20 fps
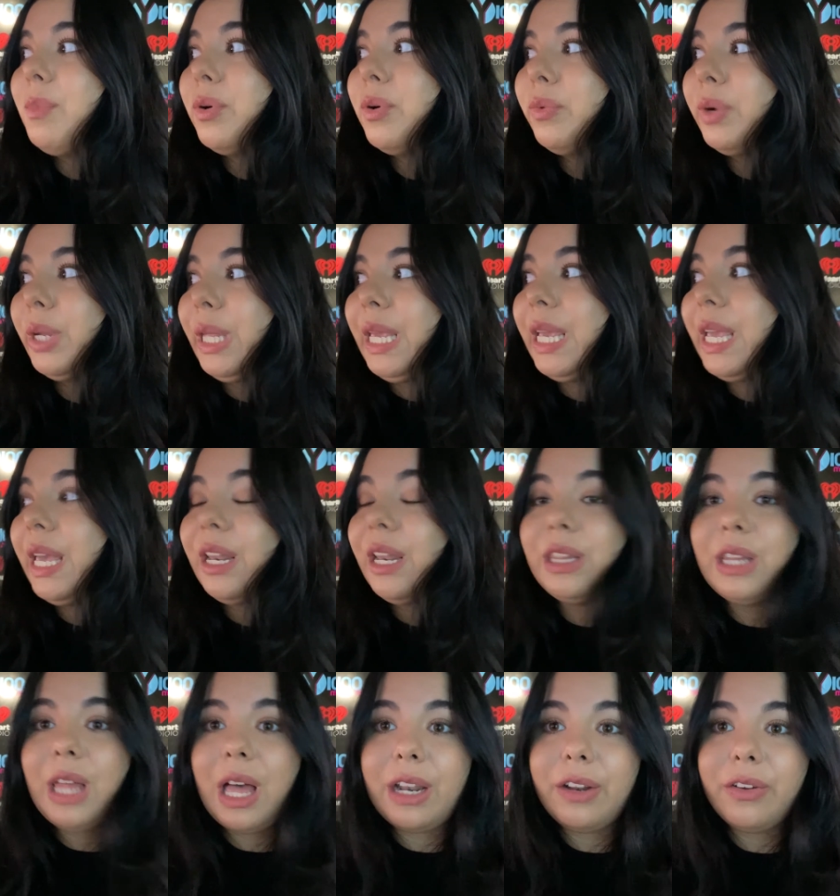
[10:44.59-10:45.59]
really get
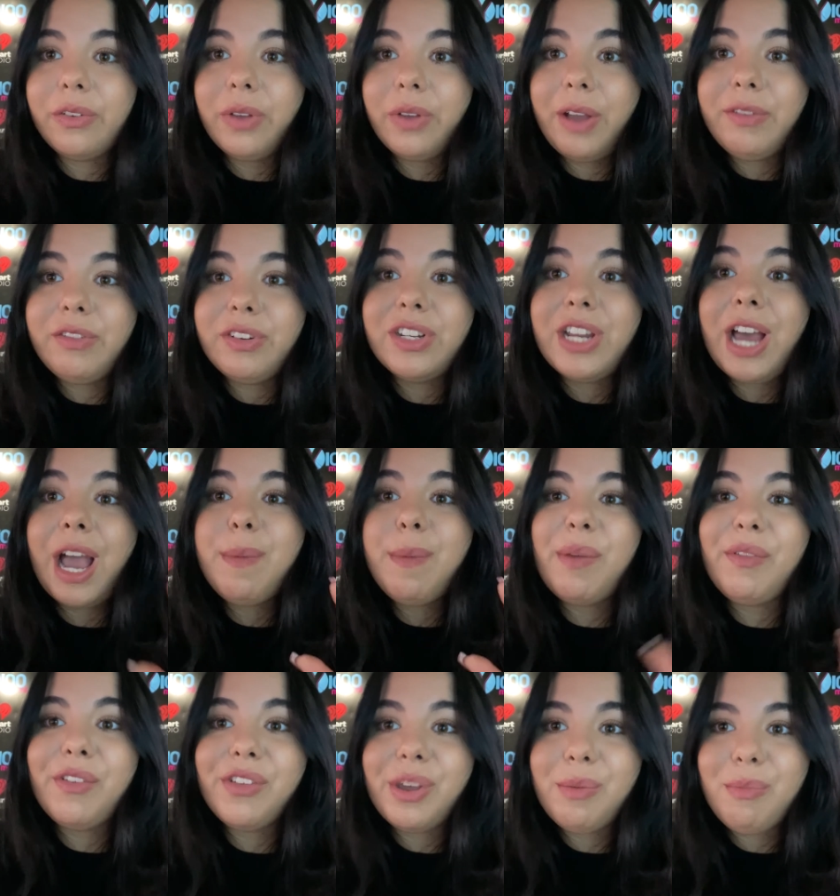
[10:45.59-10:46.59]
I have to time
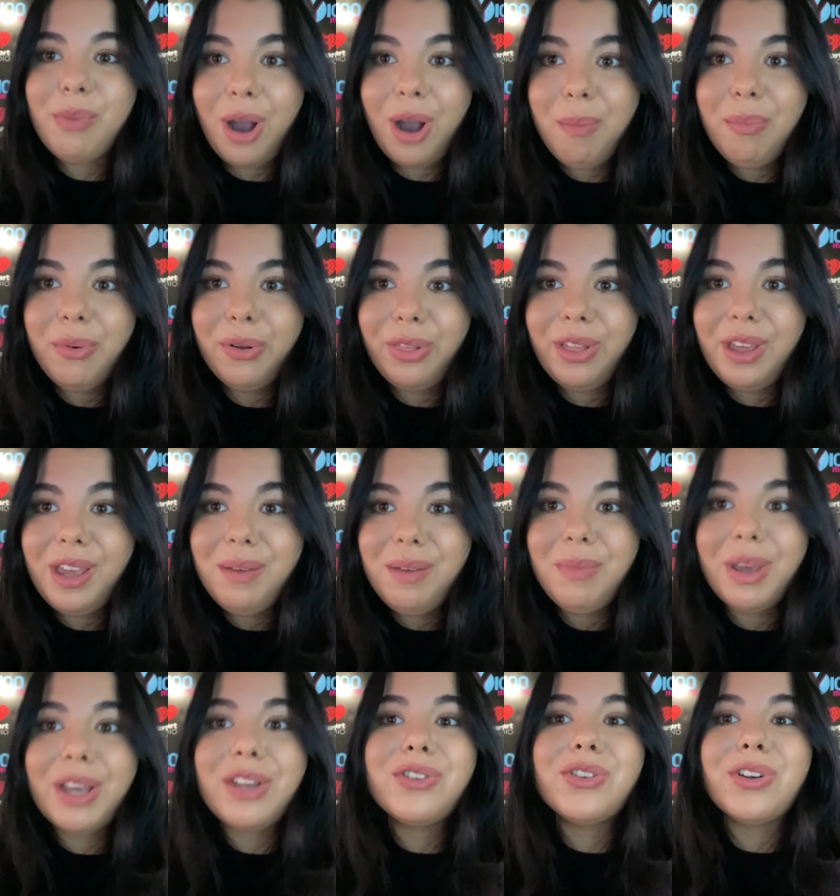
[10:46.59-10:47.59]
everything properly and
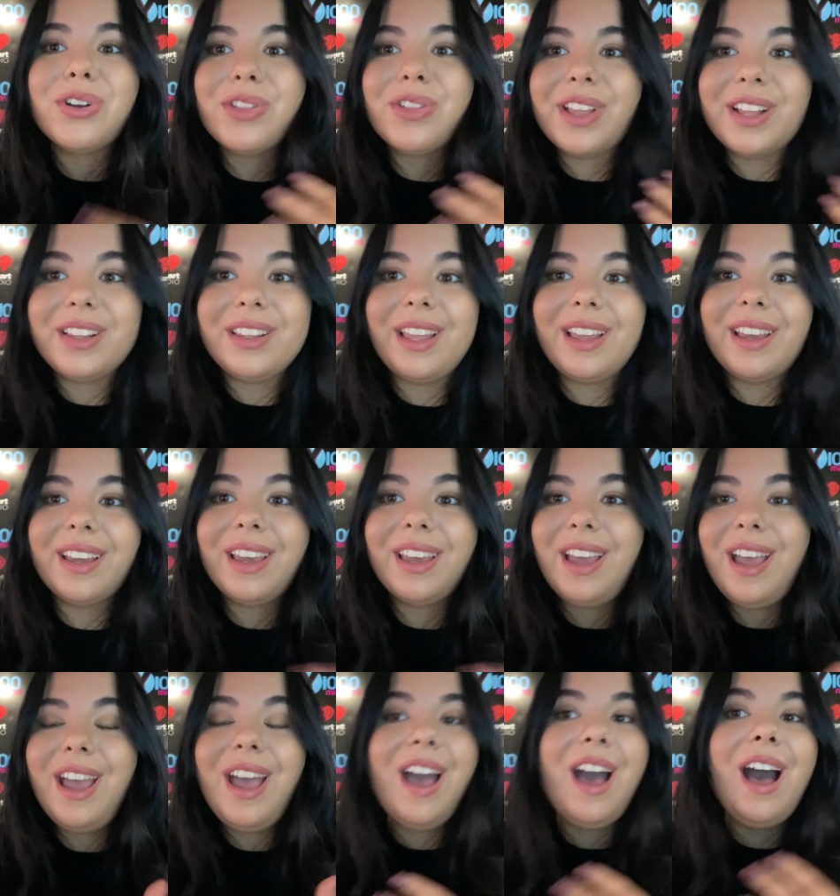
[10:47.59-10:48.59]
make sure that like
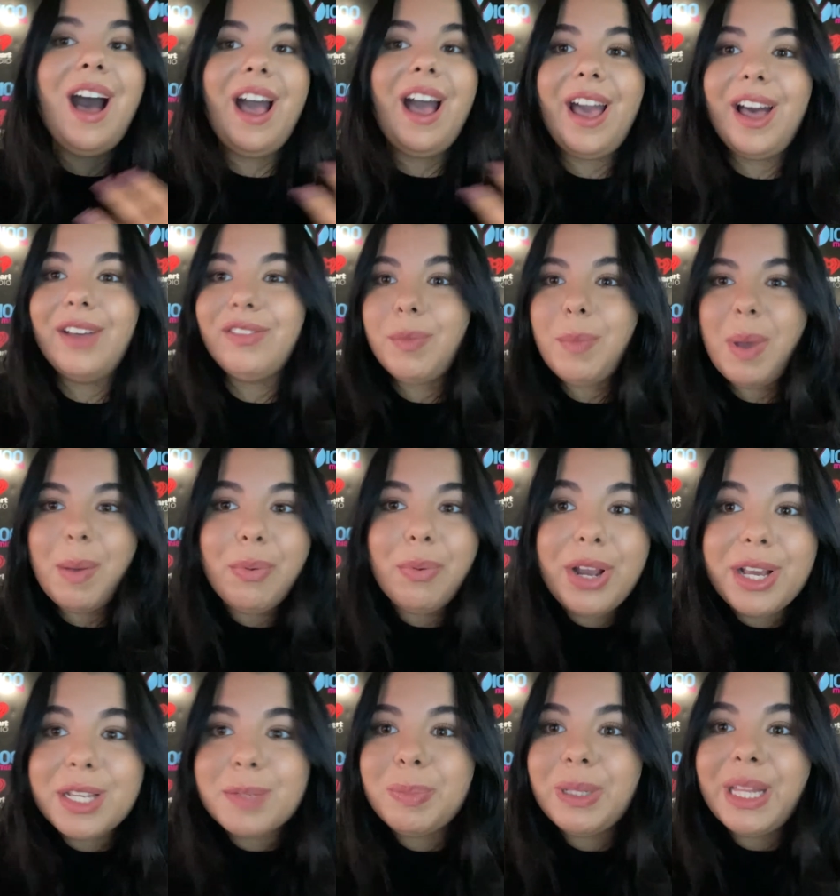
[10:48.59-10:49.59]
I have all my
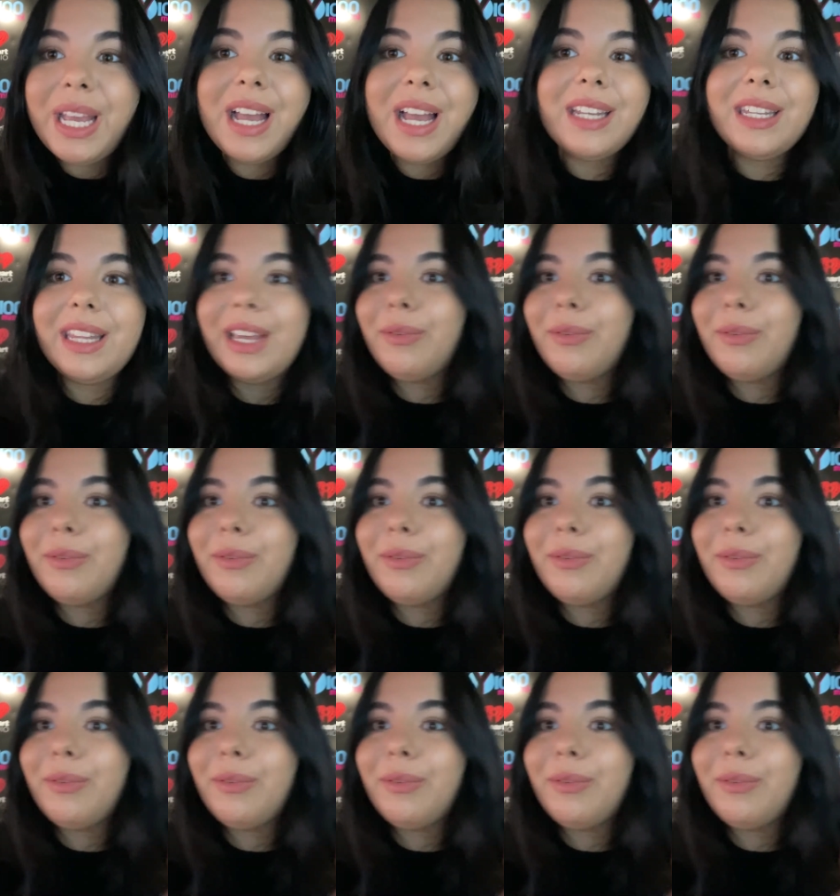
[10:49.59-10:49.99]
breaks planned.